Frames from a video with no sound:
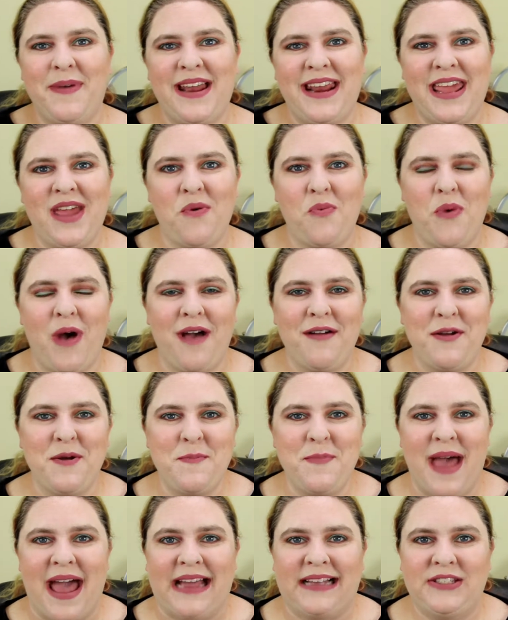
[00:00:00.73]
everybody,
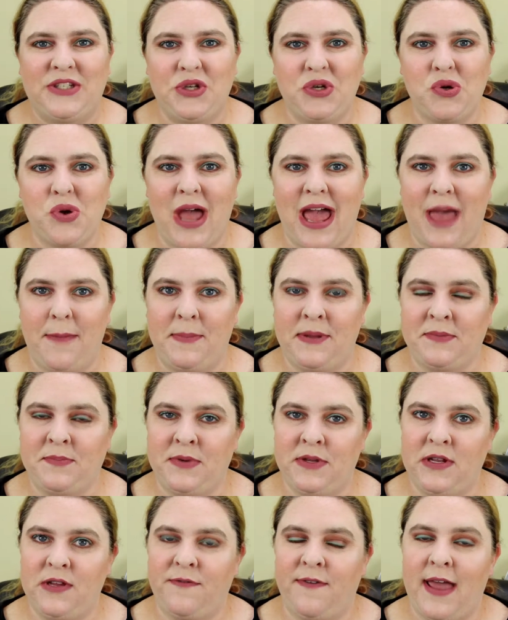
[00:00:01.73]
welcome back to Epic
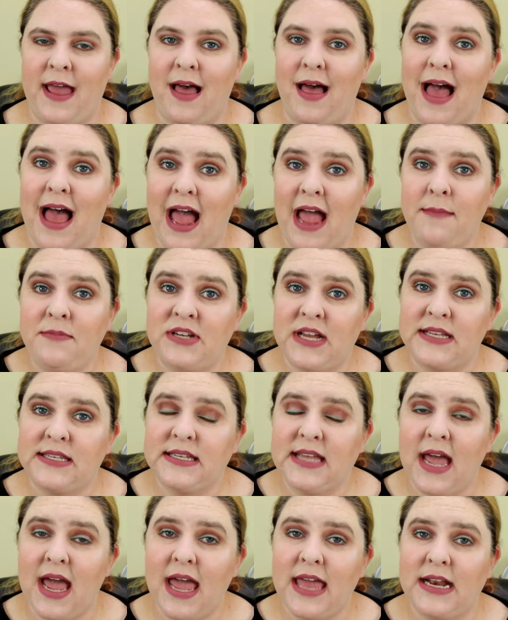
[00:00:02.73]
Beauty Fail. I'm
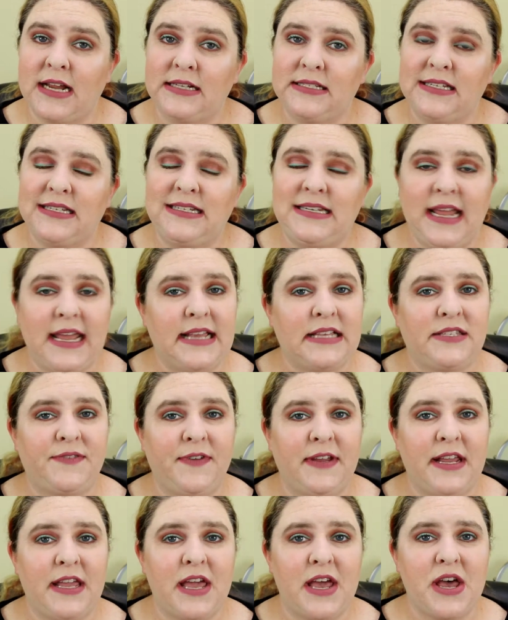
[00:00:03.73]
Jessica, and on today's
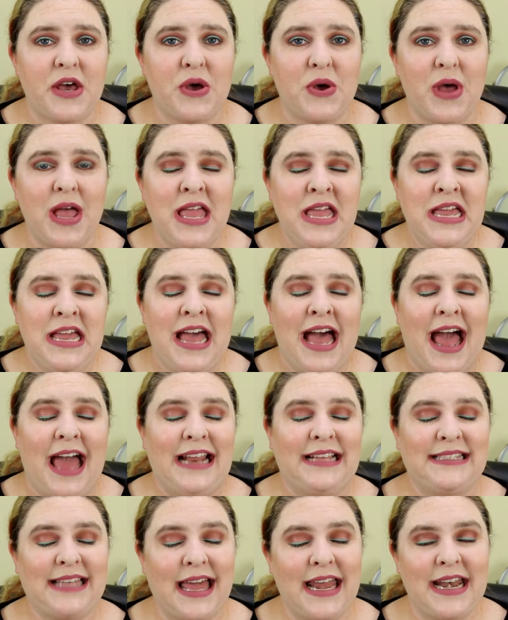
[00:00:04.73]
video I
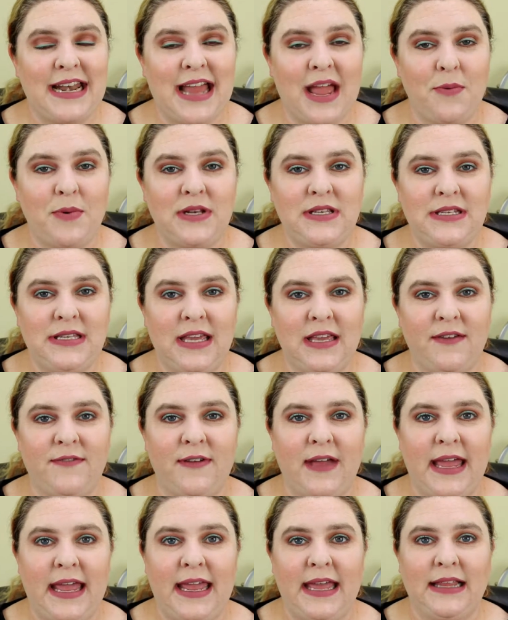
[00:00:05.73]
decided I would give
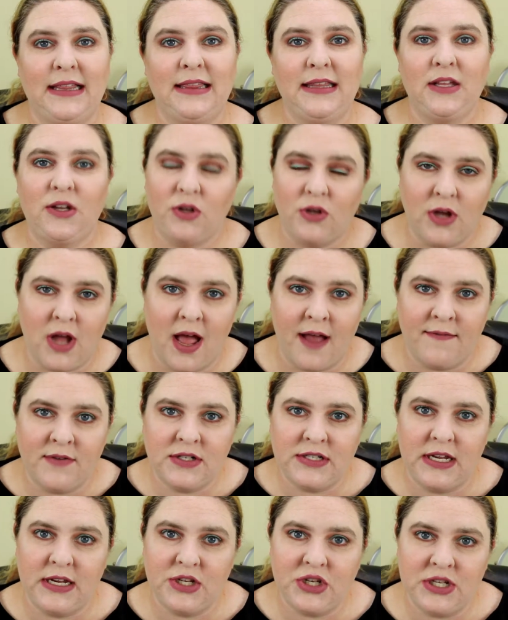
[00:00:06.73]
a little
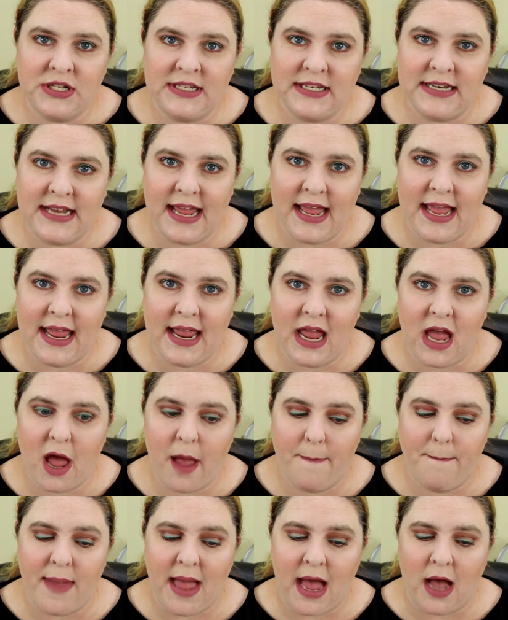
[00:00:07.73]
conversation today
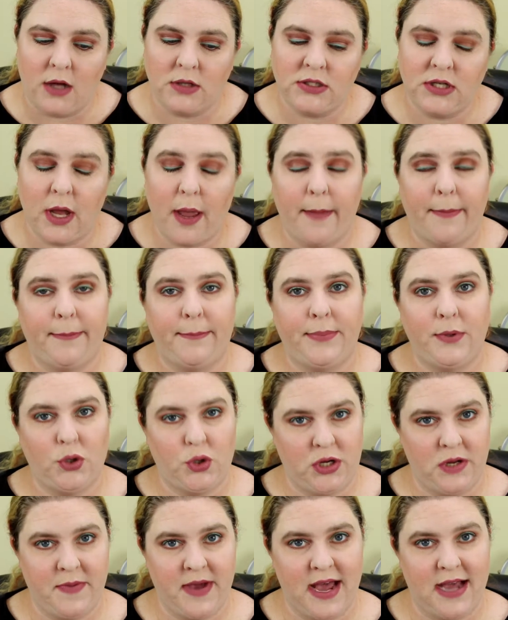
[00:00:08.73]
about
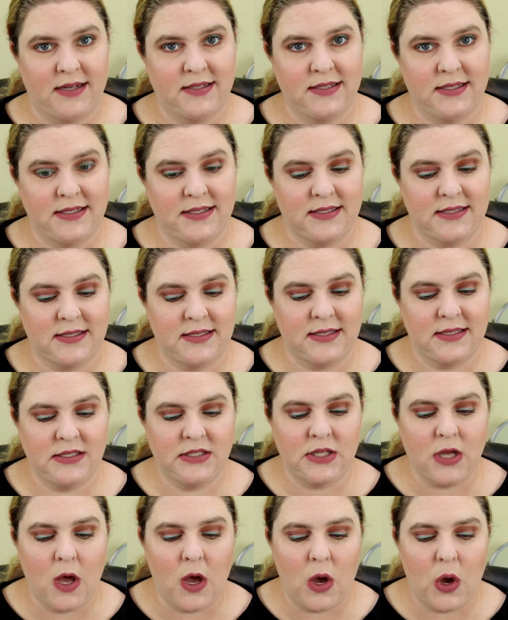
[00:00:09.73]
beauty boxes.
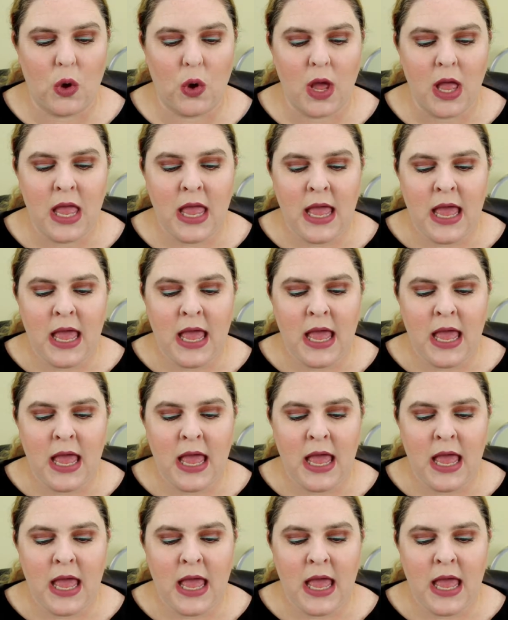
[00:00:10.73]
So